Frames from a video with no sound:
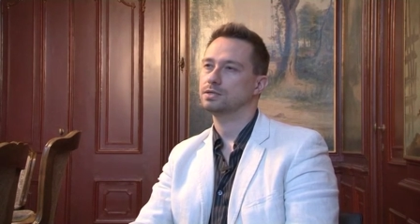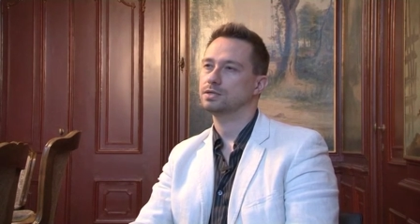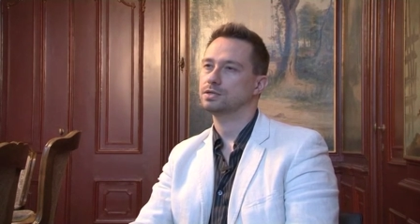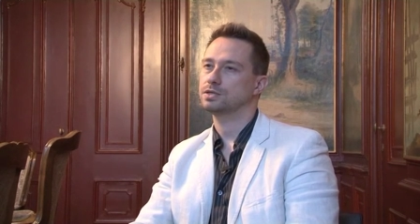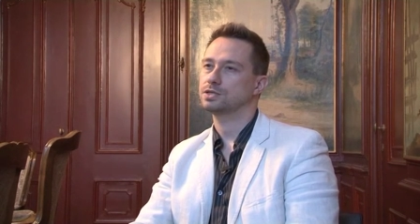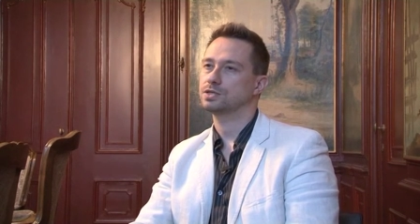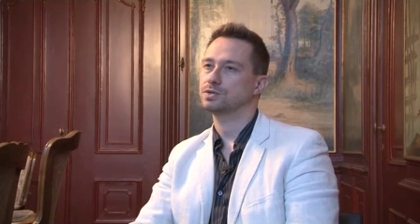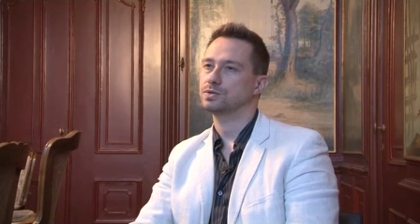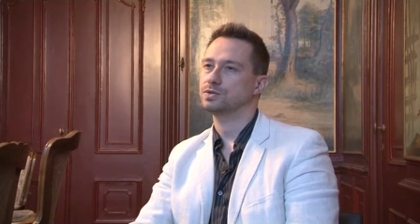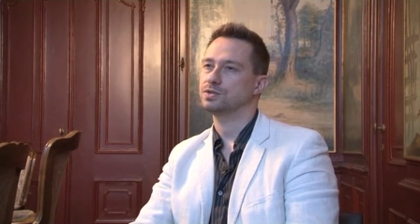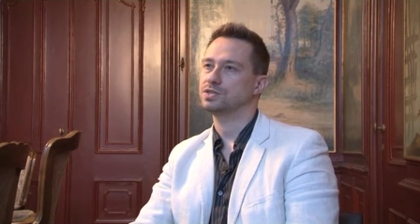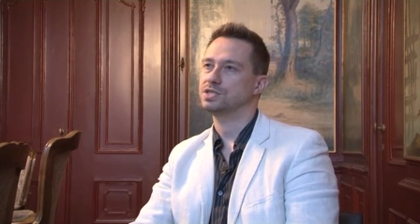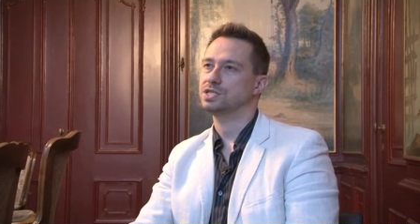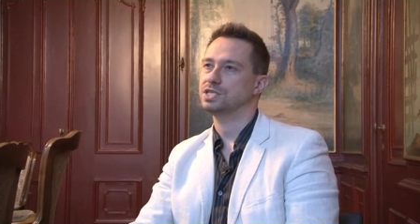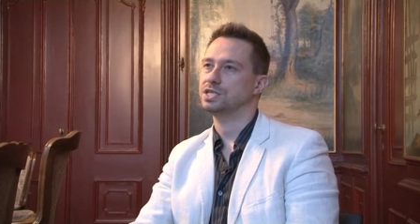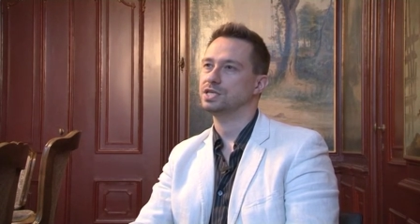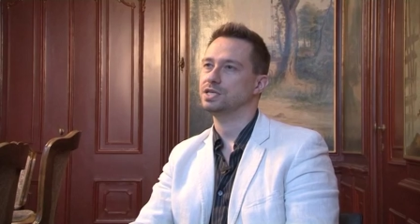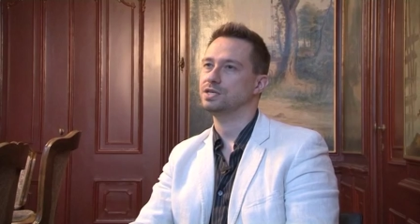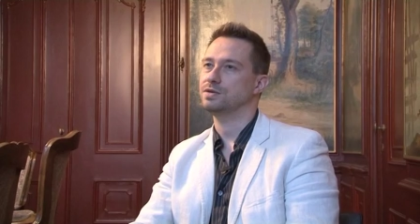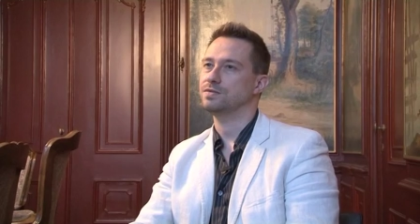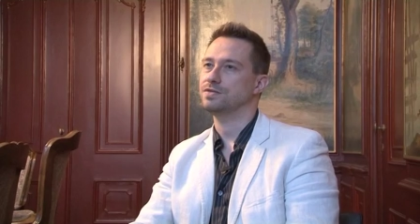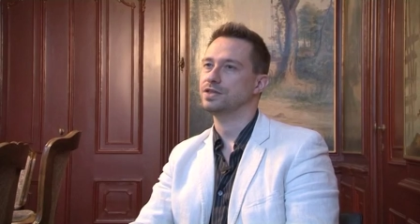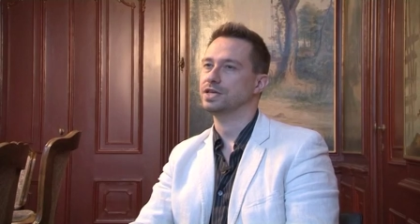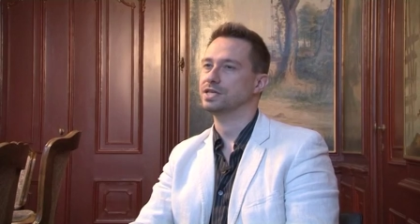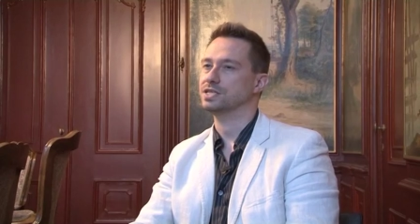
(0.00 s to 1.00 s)
so you
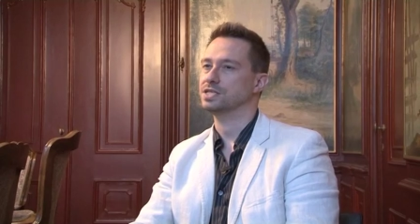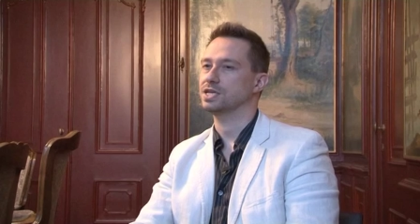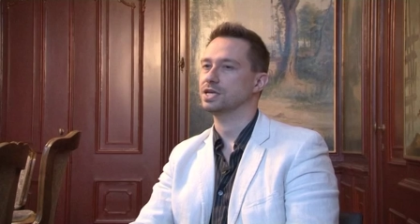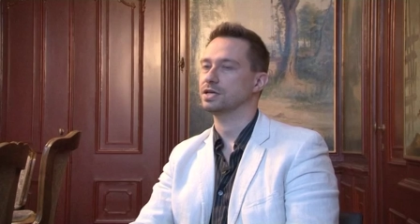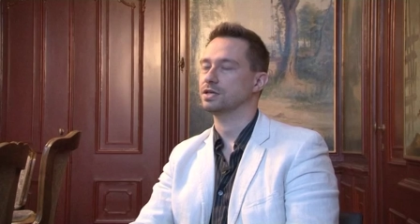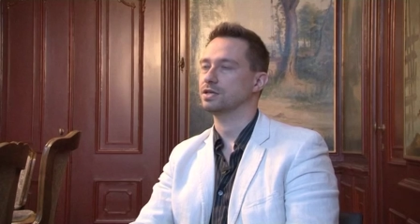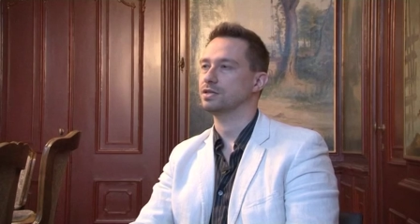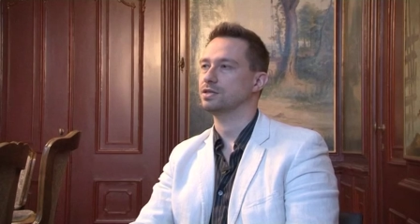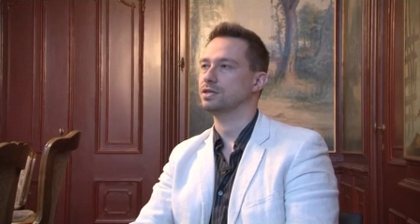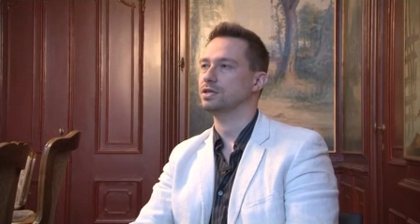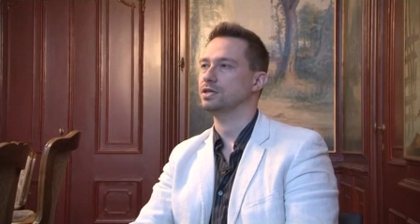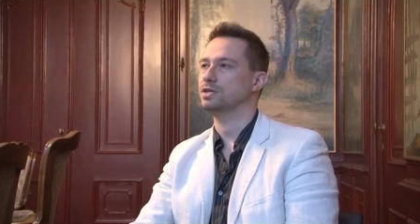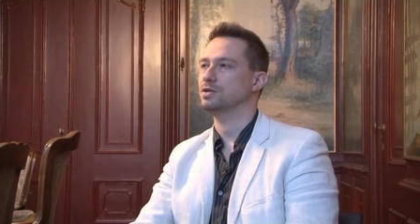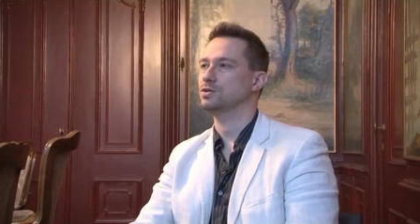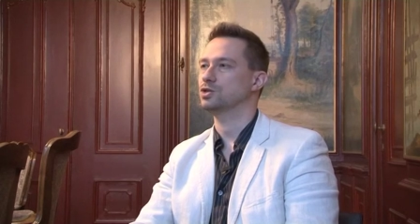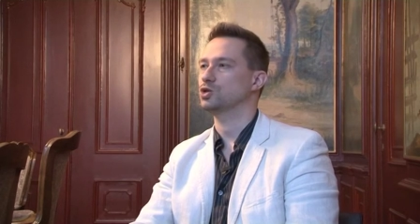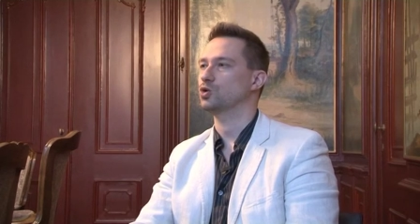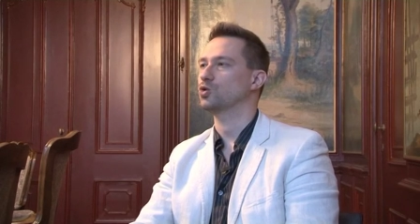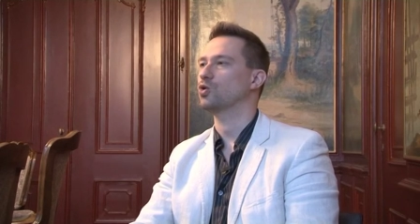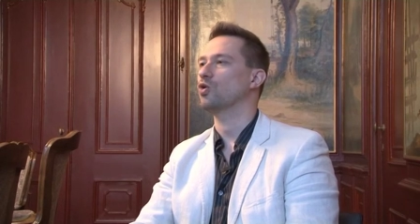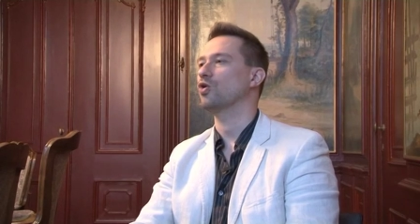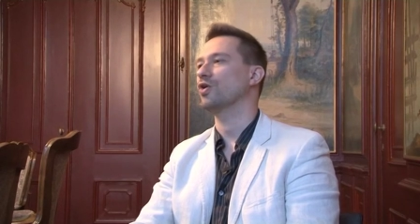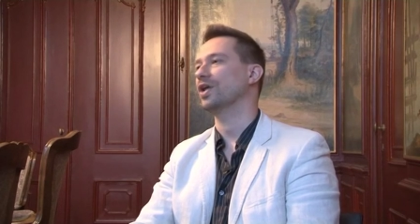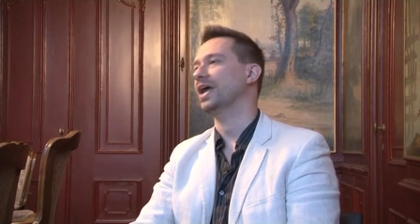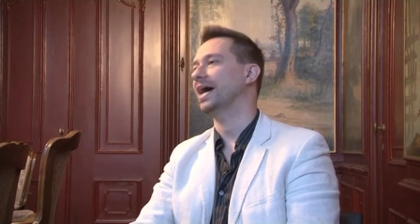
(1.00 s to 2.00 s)
see things like the
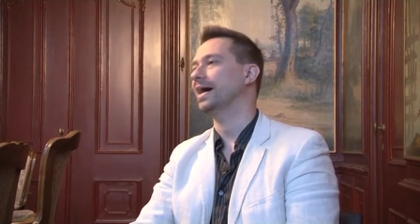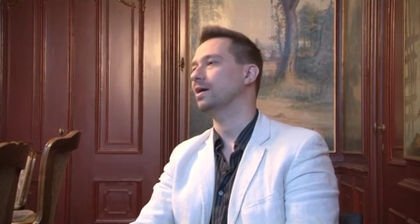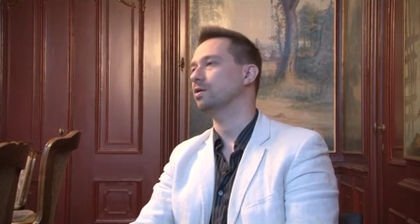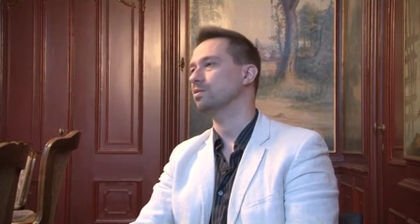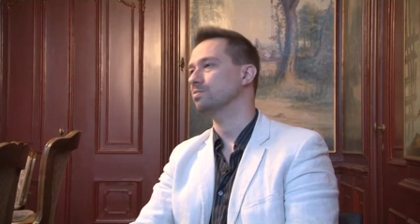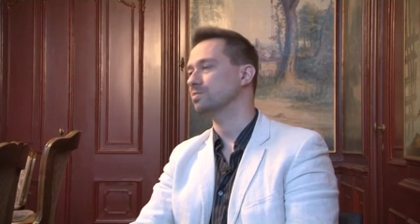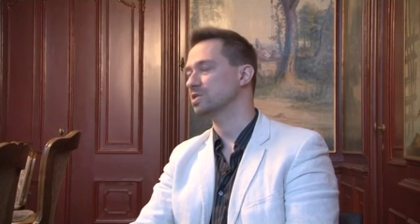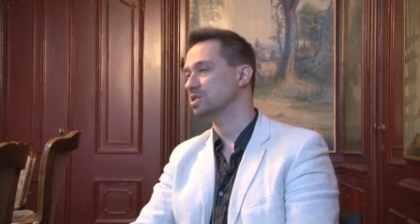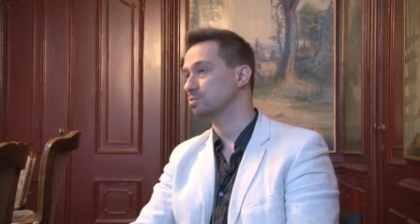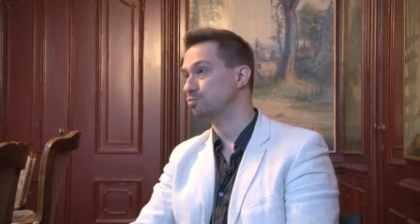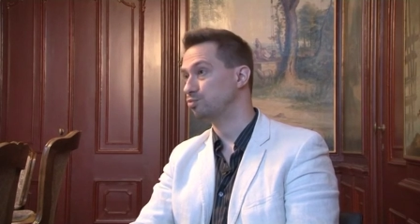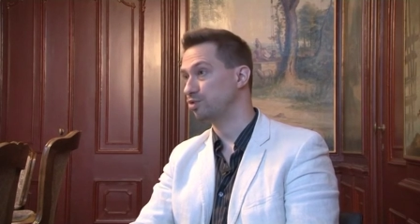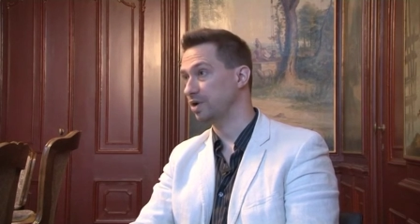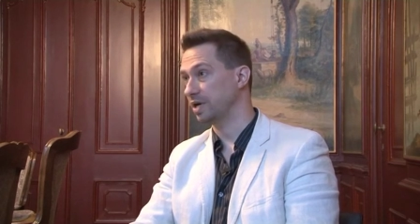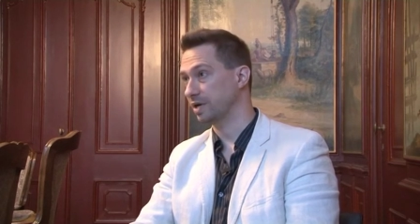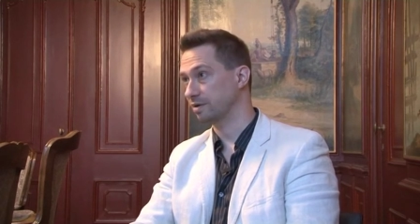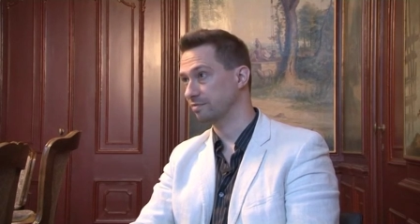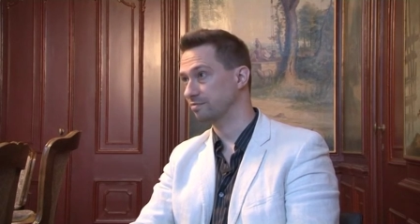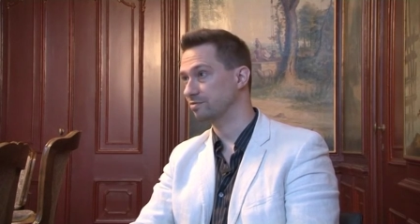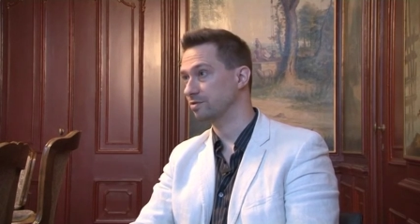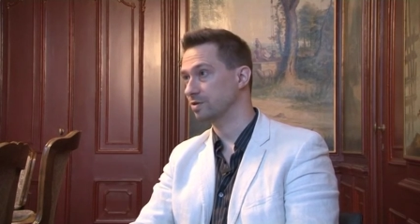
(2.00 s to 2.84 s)
so-called Arab Spring,